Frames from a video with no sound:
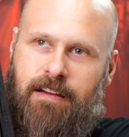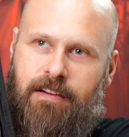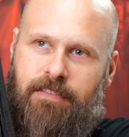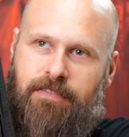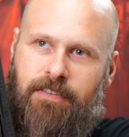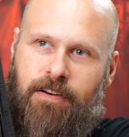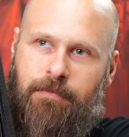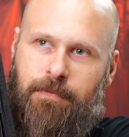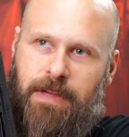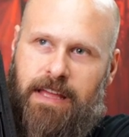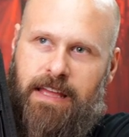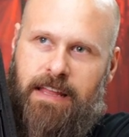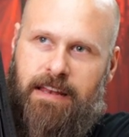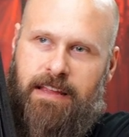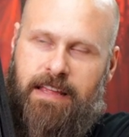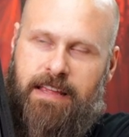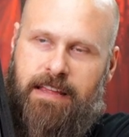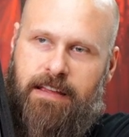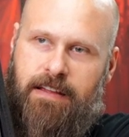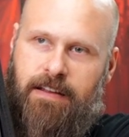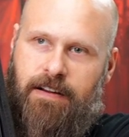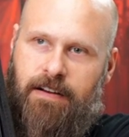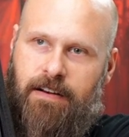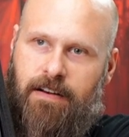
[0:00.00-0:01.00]
from in
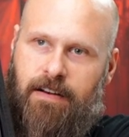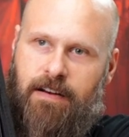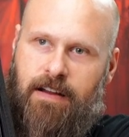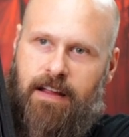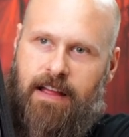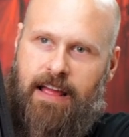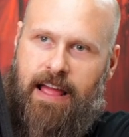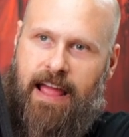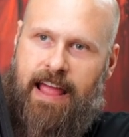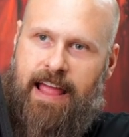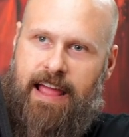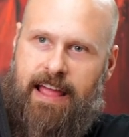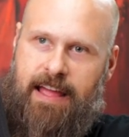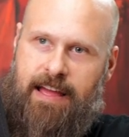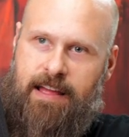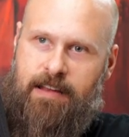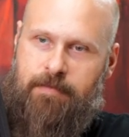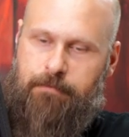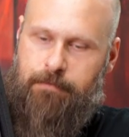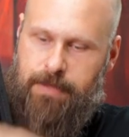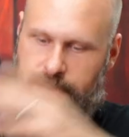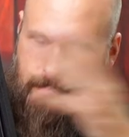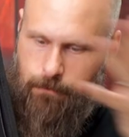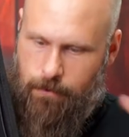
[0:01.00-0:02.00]
here
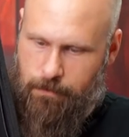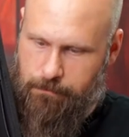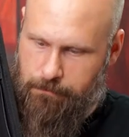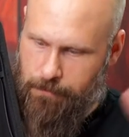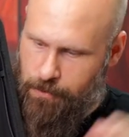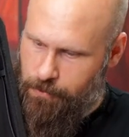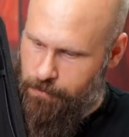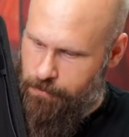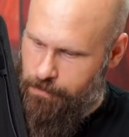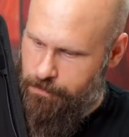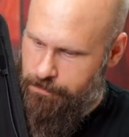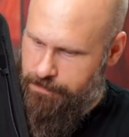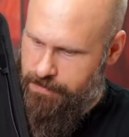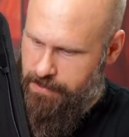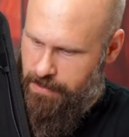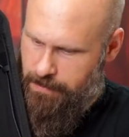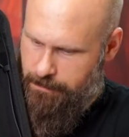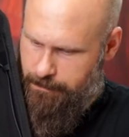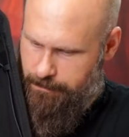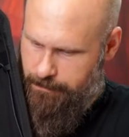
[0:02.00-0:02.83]
and be removed